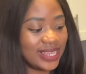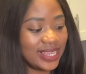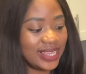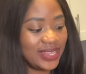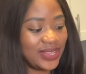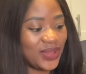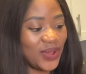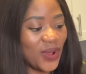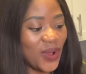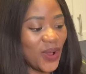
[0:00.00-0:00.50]

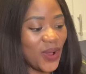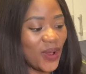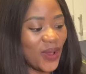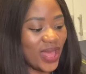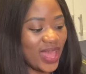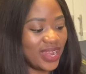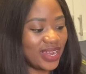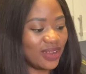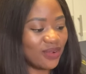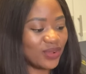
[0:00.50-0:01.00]
Yo,
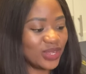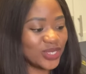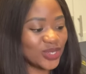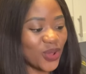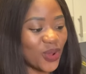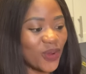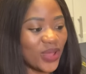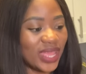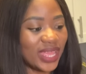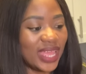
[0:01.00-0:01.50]
and it was
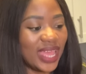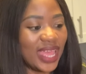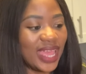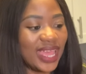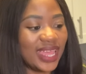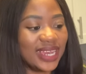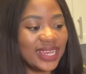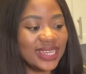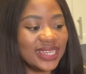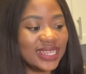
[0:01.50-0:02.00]
going
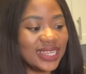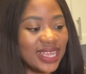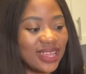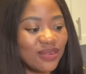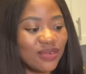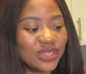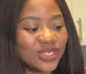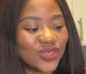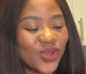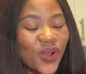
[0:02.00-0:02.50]
in, it
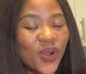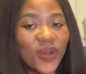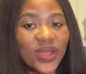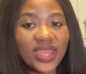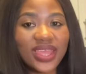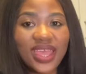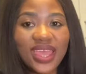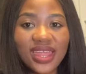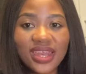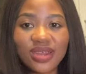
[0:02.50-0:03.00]
was
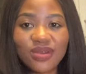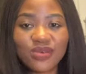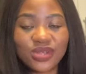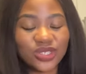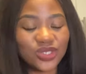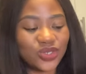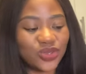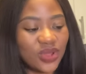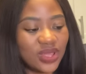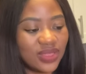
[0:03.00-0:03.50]
doing
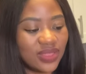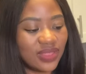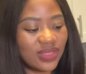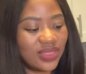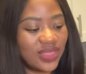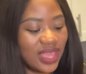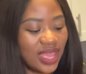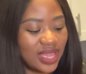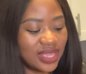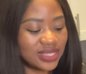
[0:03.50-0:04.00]
the
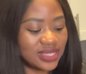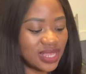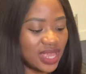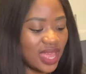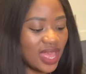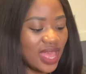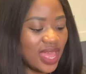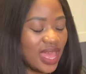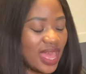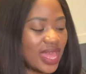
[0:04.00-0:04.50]
thing.
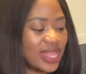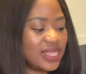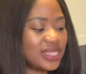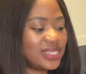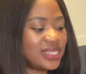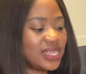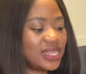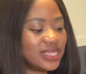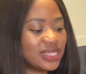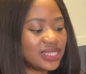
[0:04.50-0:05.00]
And
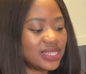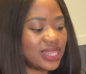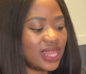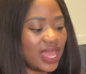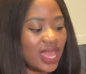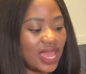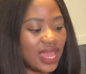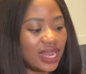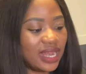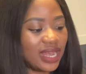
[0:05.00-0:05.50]
since
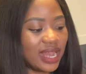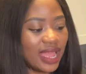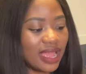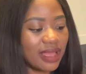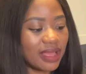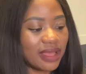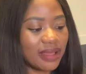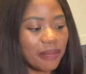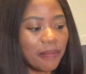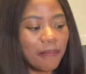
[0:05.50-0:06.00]
then, like,
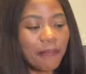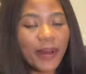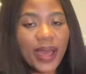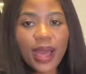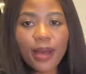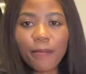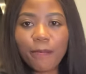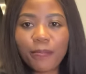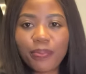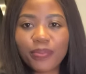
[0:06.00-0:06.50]

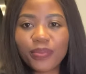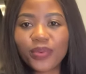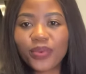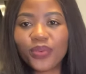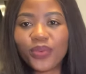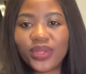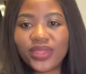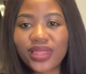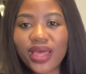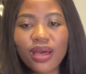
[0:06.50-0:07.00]
pap
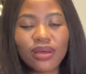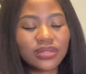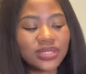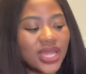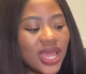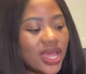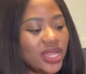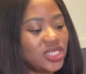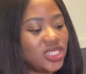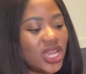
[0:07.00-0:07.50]
without
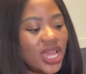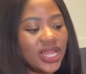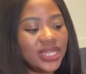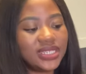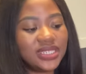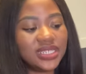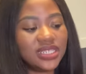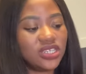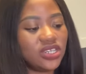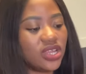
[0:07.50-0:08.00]
achar
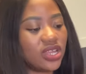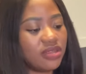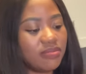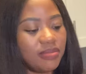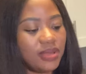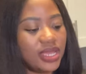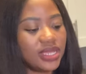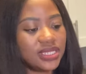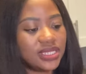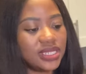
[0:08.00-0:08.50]
did not
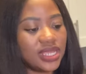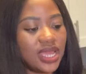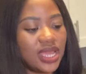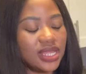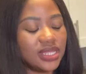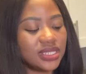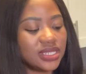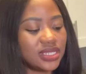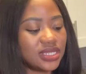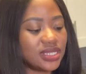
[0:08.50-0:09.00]
make
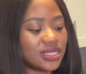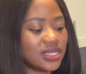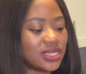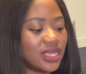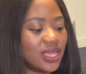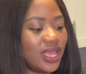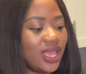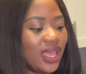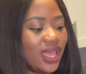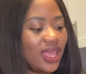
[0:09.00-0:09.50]
sense.
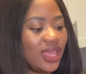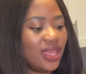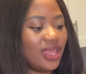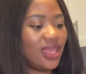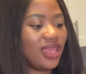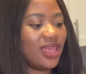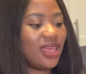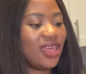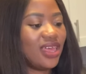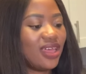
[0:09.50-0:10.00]

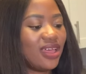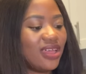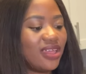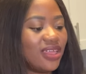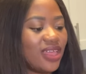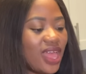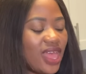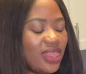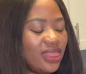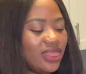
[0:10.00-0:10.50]

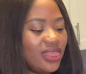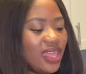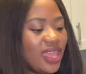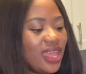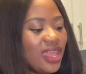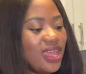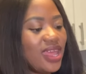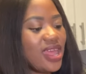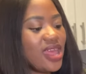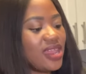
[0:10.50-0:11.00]
And
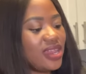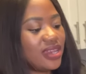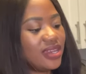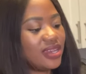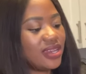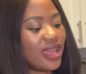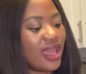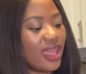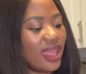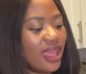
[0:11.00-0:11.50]
then
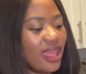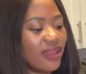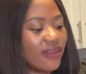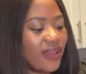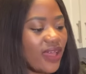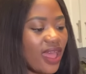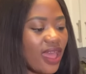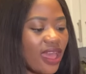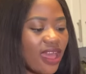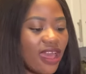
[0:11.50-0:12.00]
I
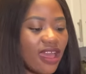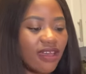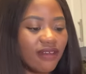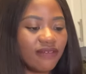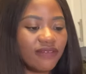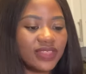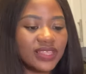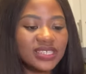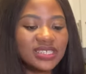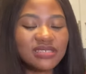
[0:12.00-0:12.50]

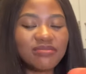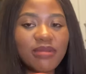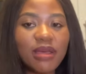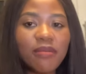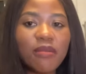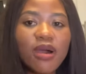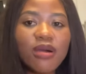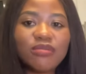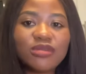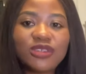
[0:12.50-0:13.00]
have, this is my
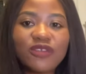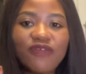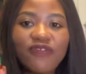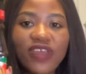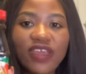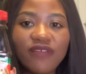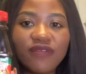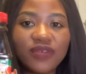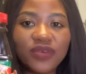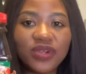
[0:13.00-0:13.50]
mom's
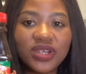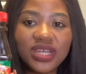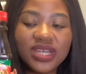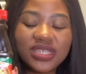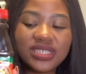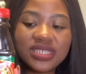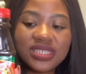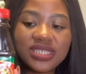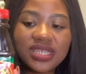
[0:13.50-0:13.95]
favorite